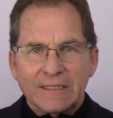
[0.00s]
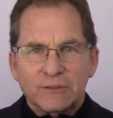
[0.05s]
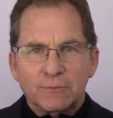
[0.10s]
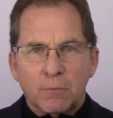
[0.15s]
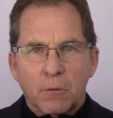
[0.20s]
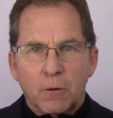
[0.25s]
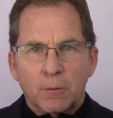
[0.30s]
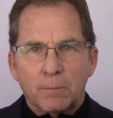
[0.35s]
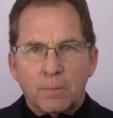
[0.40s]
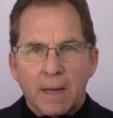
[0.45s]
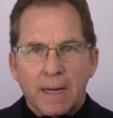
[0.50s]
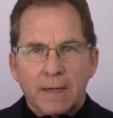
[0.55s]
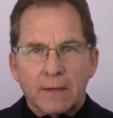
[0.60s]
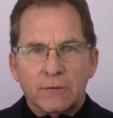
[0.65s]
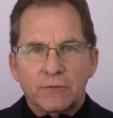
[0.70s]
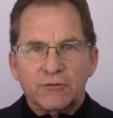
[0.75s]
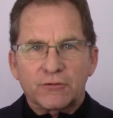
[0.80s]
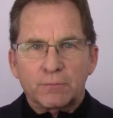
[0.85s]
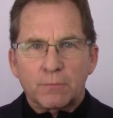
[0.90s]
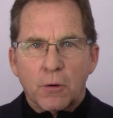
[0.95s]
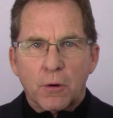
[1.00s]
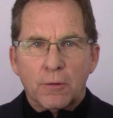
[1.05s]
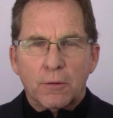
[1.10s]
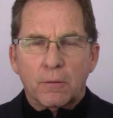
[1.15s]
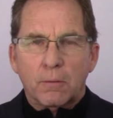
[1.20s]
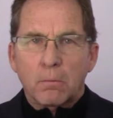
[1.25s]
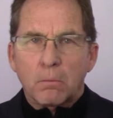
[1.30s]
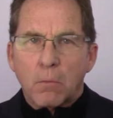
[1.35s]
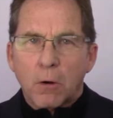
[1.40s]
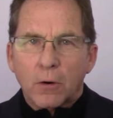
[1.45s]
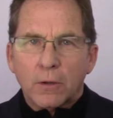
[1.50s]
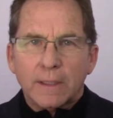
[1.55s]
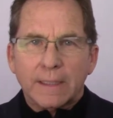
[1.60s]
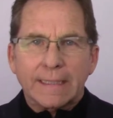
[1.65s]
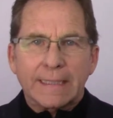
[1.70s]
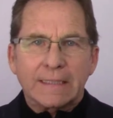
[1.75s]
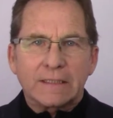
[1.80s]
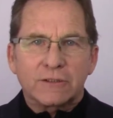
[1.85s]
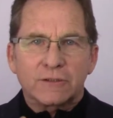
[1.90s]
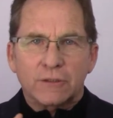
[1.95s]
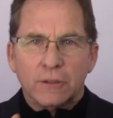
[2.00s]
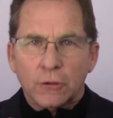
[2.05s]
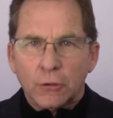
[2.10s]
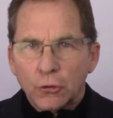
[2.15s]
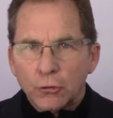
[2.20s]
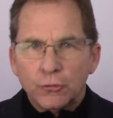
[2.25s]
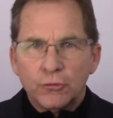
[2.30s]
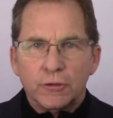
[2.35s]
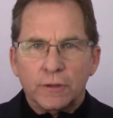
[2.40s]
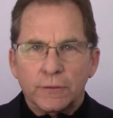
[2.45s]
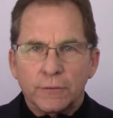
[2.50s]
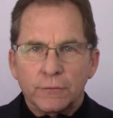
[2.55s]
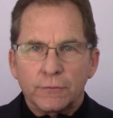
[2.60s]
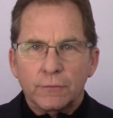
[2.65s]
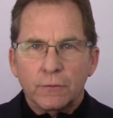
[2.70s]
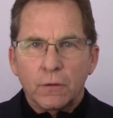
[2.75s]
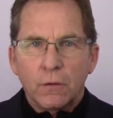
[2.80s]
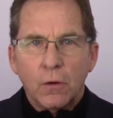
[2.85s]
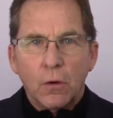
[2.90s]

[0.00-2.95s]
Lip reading: Smart Buyers Smarter marketing solutions.